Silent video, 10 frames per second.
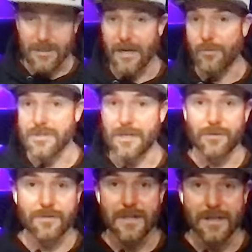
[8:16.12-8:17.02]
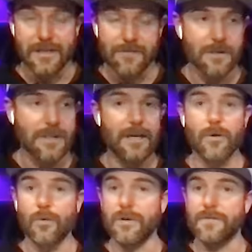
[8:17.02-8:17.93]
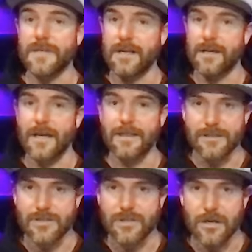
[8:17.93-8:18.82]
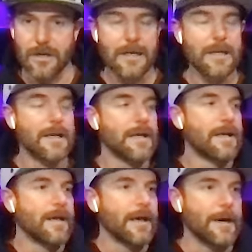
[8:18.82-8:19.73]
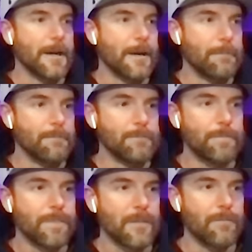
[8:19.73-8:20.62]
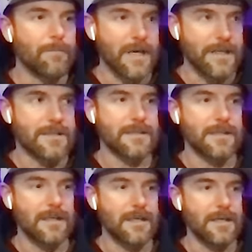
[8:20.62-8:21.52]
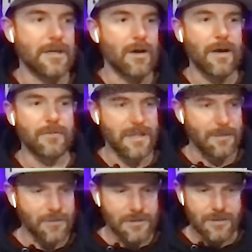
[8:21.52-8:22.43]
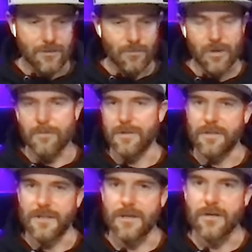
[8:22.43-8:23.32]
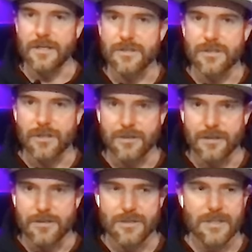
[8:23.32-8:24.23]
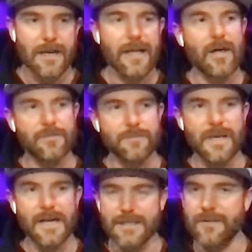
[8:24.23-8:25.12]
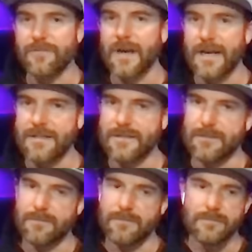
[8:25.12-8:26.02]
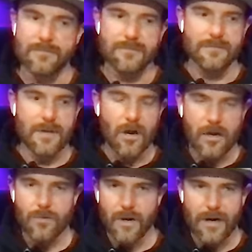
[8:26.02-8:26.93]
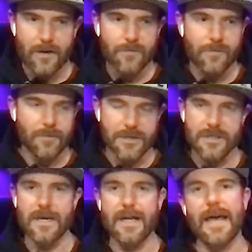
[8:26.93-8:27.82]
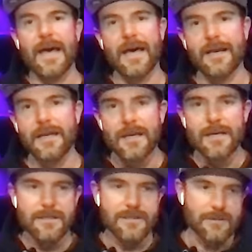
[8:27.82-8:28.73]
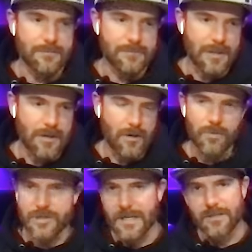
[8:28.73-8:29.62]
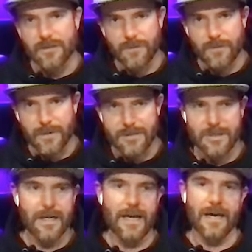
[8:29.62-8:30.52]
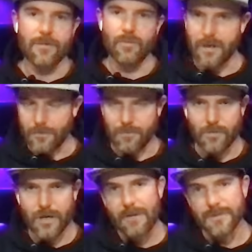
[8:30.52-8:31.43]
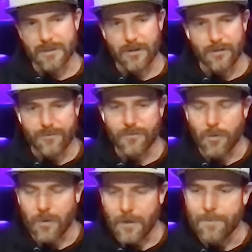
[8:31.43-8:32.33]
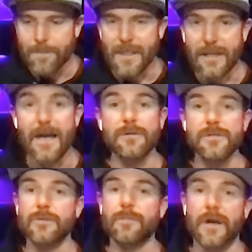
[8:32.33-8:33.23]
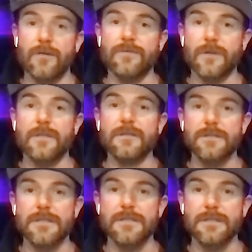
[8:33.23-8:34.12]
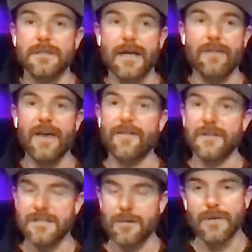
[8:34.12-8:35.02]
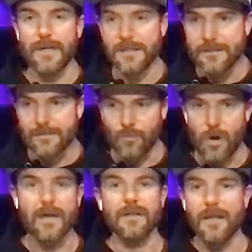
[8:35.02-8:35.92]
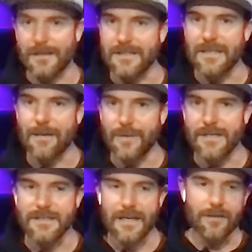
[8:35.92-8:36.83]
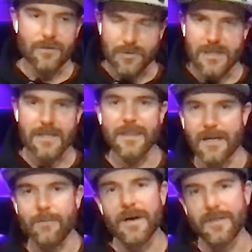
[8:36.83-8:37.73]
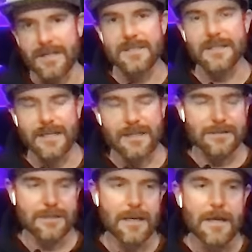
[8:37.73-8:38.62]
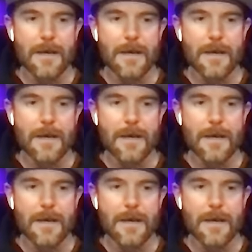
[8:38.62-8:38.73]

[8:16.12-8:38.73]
that I wish I would have done differently or would have done at the start. Um, but you know, I was able to work with a theater consultant that just kind of helped me identify some hardware for the budget I had, some you know projector for the budget I had, what I, what I was going for, and that was super helpful. Just kind of having somebody walk alongside me to say you need to think about these things, and